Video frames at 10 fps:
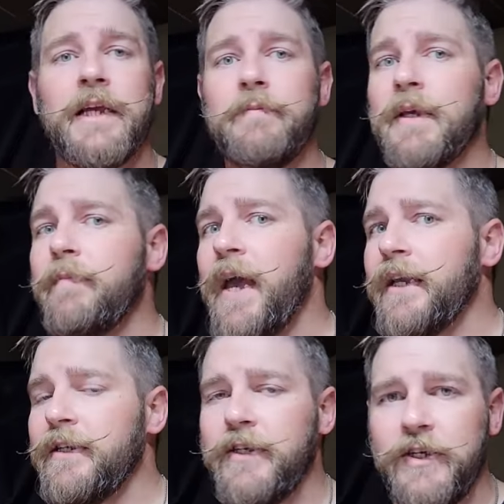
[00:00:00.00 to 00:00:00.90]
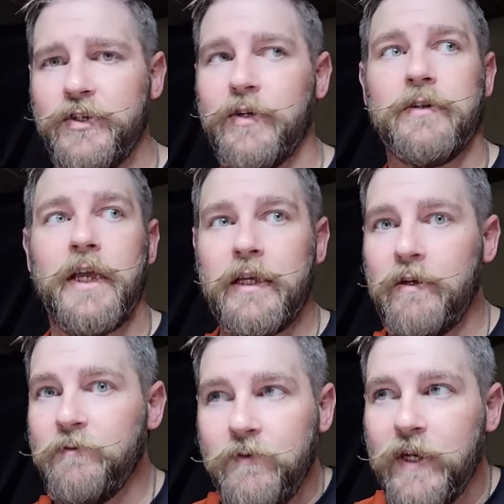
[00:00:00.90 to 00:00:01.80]
like a big baggy t-shirt, like
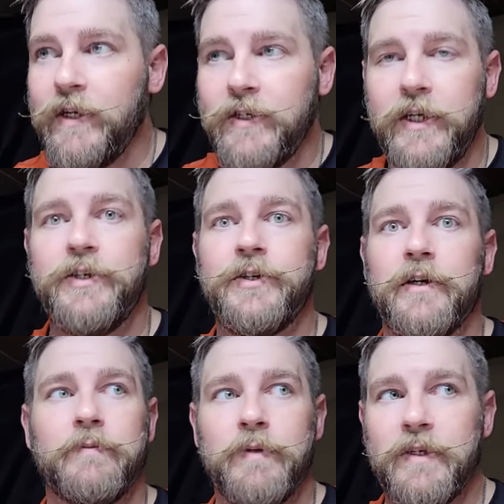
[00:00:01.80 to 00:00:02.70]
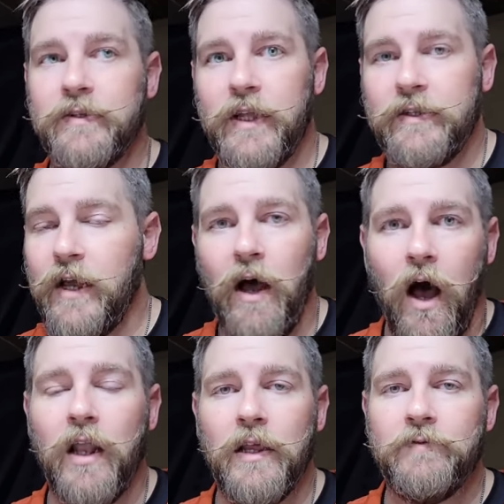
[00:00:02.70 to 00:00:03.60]
a fitted t-shirt, because that's how
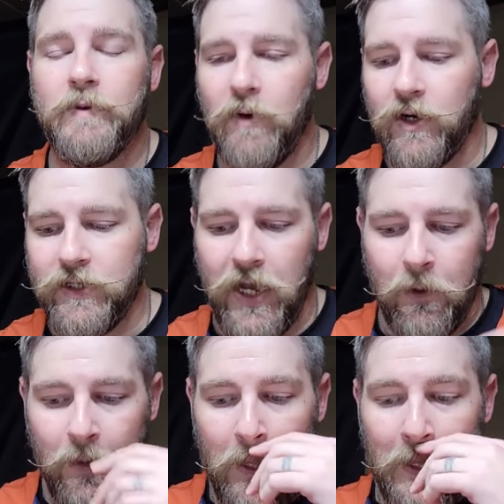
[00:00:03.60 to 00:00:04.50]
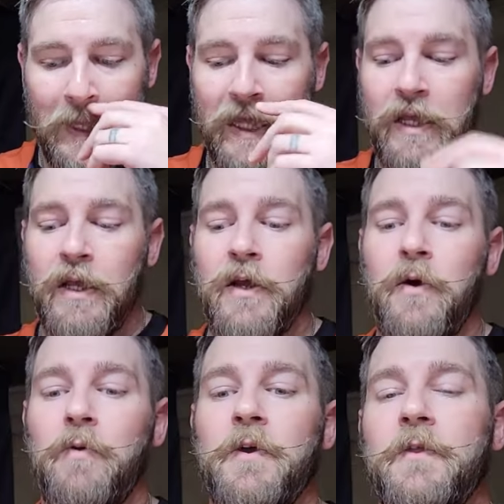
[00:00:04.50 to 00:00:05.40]
all of them are now.
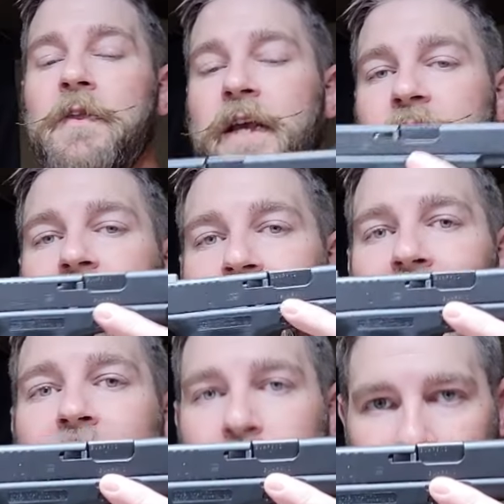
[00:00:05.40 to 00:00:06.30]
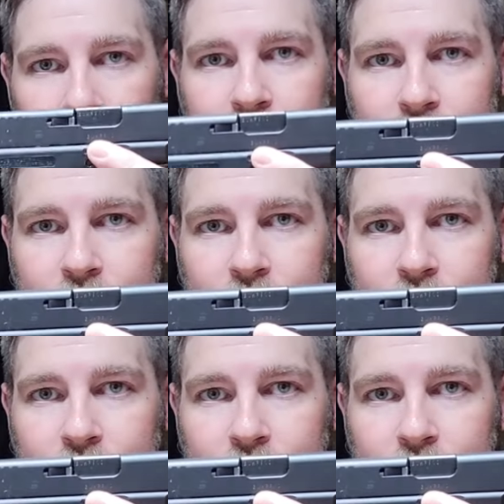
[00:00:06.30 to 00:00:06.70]
With this firearm,